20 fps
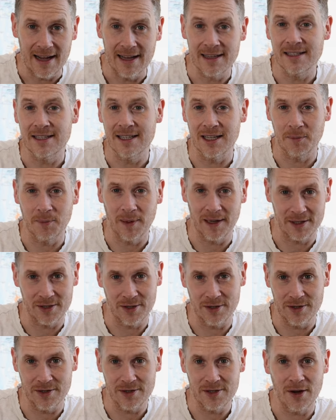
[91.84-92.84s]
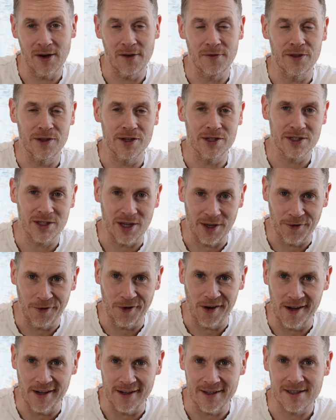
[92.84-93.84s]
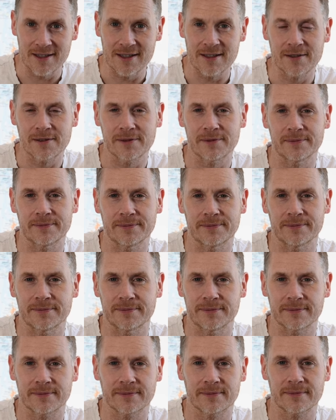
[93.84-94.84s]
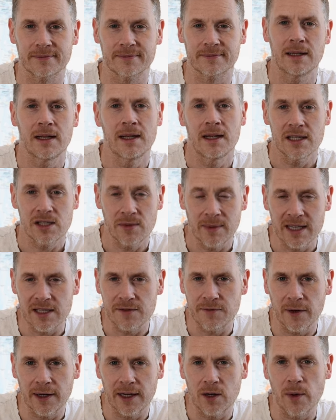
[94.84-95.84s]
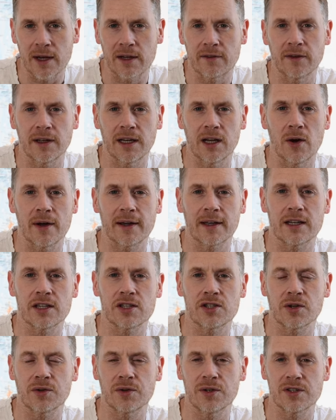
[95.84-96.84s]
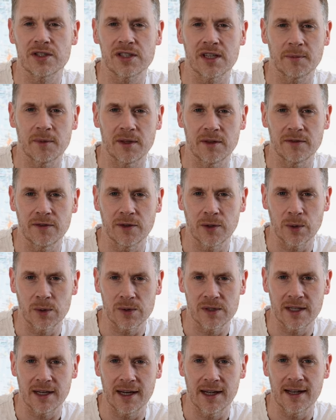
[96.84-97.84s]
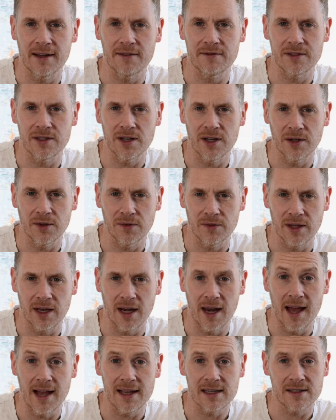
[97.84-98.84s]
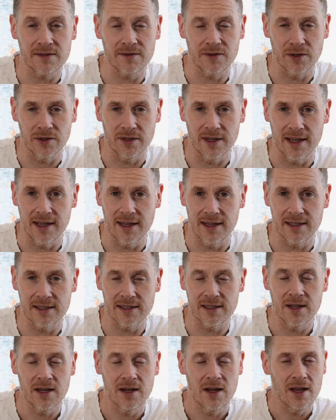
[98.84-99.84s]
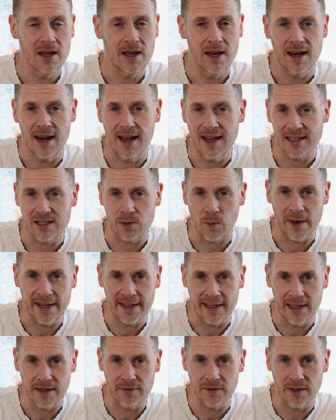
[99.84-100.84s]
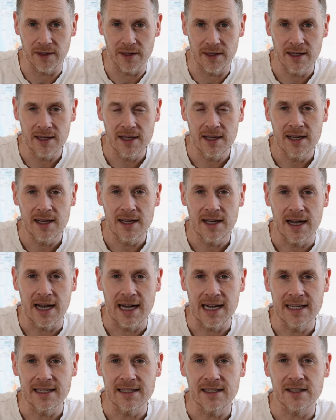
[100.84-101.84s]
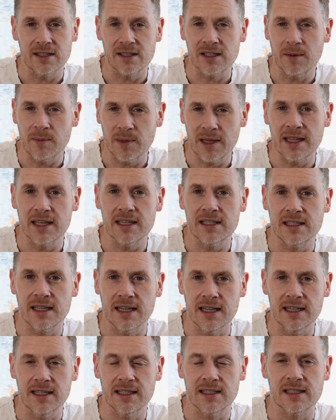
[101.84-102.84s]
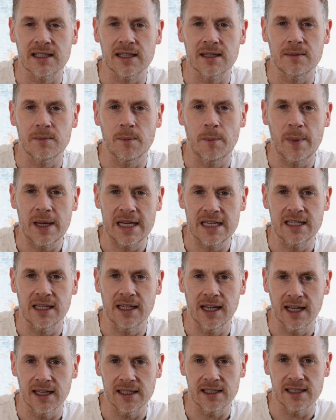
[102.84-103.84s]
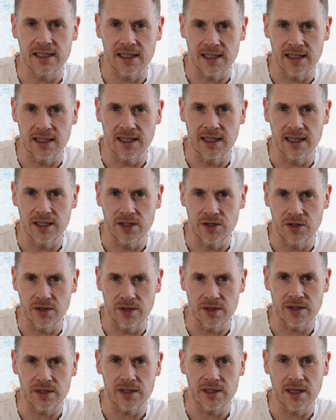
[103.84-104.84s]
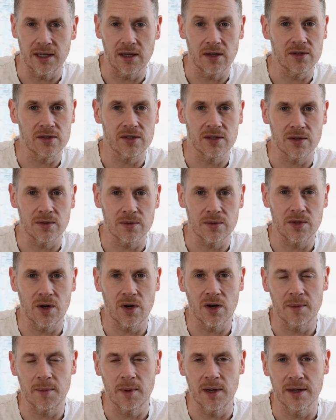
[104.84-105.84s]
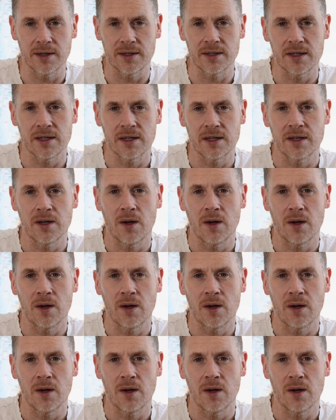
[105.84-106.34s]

and take pictures of the sunrise. So in this very quick video, I'm going to show you some of the photos that I have done over the last few days, last week even, and some of this is PTSD induced. I'll also talk about